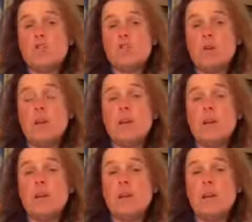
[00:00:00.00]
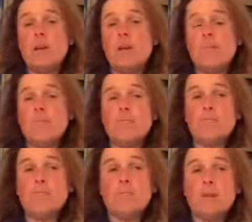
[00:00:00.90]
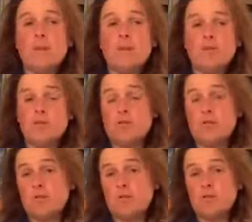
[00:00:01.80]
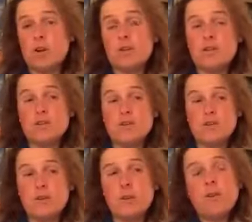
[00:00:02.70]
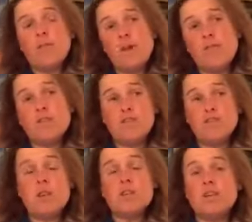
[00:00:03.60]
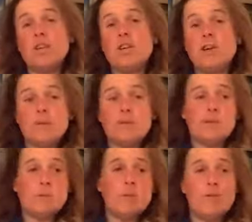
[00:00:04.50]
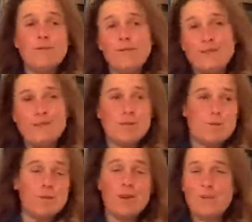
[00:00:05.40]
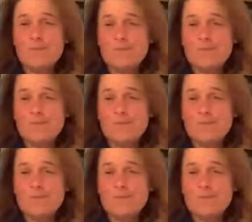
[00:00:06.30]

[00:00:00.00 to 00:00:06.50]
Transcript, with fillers: training, um, yeah. sort of stretch, various stretching and squat mm. and knees, you know,